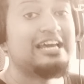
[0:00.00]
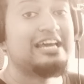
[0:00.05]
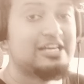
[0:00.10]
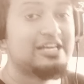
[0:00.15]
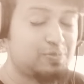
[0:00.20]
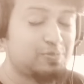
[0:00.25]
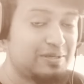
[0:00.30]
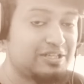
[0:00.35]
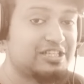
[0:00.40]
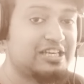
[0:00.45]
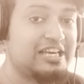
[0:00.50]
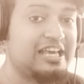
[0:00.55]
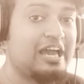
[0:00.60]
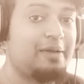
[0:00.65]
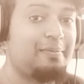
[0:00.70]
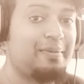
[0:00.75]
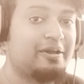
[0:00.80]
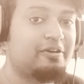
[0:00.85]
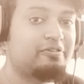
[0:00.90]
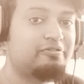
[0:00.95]
Especially
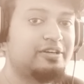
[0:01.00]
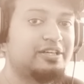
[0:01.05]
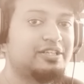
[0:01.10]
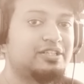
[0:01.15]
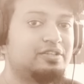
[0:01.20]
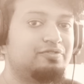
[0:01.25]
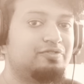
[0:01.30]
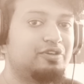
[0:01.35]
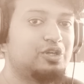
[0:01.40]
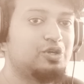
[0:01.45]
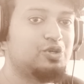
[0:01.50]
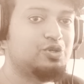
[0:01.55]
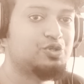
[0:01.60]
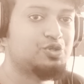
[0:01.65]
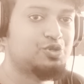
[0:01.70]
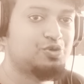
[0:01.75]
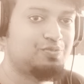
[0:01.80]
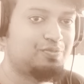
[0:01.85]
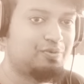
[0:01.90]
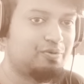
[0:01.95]
I make reaction
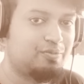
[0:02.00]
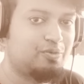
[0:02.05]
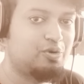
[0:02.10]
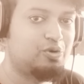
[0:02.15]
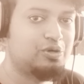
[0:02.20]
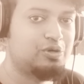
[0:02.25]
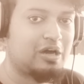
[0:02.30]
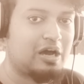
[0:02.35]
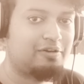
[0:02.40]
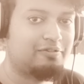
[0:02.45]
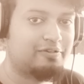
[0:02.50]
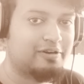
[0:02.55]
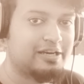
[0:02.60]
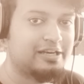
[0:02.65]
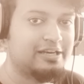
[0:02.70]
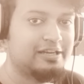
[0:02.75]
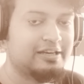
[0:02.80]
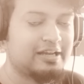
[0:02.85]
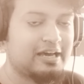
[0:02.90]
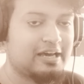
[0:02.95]
videos to promote our
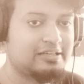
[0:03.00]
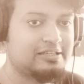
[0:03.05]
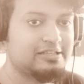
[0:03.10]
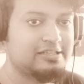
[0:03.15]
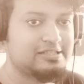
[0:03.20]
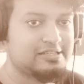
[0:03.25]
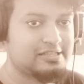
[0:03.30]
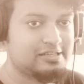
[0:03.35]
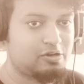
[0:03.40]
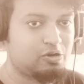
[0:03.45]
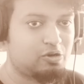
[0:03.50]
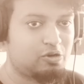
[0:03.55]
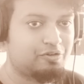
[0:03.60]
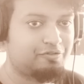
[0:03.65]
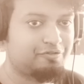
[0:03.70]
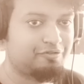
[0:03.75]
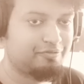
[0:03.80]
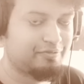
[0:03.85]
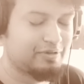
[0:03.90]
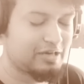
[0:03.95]
Indian artists and a lot
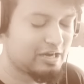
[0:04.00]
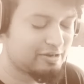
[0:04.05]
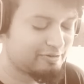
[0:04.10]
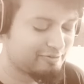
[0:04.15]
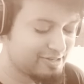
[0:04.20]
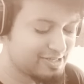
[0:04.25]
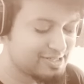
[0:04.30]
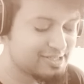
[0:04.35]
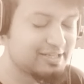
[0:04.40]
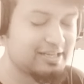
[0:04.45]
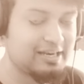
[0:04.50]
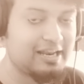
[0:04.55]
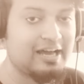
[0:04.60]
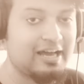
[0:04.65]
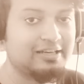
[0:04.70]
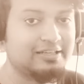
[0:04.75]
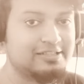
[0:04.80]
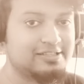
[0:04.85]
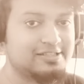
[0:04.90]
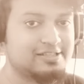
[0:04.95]
of regional
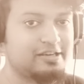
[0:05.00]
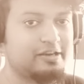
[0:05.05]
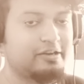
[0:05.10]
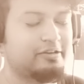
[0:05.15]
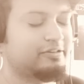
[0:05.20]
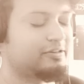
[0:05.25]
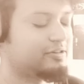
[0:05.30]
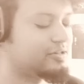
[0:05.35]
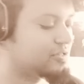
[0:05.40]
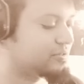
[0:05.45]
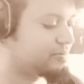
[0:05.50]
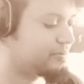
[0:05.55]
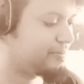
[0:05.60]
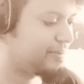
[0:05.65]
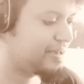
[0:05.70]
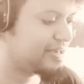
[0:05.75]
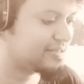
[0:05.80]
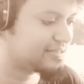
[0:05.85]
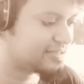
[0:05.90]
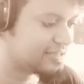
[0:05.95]
artists here. There are some
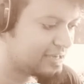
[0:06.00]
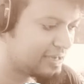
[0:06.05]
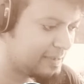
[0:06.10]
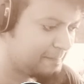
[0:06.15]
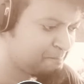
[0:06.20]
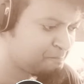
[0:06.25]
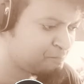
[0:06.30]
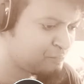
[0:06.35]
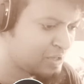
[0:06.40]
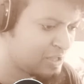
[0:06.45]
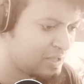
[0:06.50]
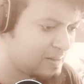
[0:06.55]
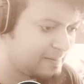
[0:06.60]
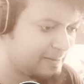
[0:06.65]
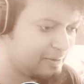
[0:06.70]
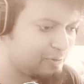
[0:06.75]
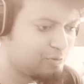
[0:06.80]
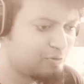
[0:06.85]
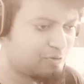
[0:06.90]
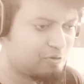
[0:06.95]
amazing
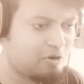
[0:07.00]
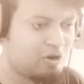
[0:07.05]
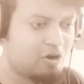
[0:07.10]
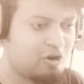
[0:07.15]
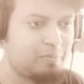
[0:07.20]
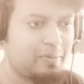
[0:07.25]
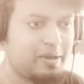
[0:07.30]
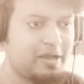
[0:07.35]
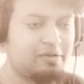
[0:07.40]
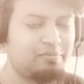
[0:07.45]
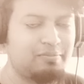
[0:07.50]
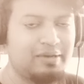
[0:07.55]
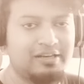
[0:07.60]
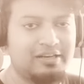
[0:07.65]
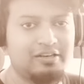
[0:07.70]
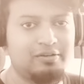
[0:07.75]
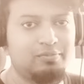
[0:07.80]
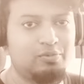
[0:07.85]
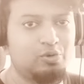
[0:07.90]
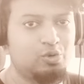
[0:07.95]
you know rock band
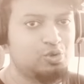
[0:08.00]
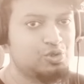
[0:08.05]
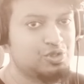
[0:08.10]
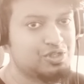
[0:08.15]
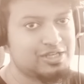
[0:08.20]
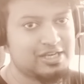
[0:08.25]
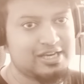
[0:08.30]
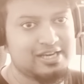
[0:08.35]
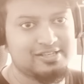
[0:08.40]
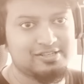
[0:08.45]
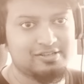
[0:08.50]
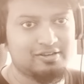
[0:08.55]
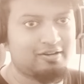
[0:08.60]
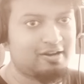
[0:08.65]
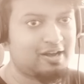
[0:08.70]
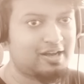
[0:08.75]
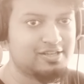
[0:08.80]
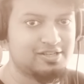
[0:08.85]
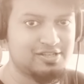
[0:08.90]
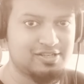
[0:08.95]
metal blues jazz
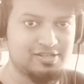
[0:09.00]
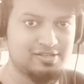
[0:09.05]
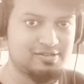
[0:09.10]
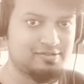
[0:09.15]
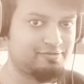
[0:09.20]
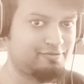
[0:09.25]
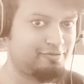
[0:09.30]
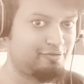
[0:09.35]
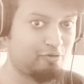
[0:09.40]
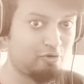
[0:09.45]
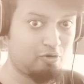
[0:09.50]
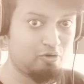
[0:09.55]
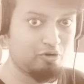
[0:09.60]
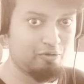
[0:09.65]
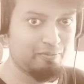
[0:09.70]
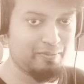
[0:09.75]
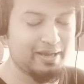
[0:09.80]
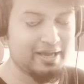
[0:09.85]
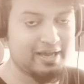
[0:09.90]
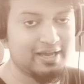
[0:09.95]
grunge
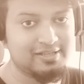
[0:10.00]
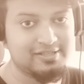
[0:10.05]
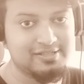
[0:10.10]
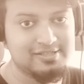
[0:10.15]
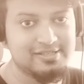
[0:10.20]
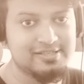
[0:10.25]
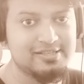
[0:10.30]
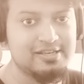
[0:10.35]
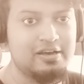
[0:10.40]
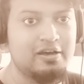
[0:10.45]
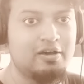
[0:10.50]
folk bands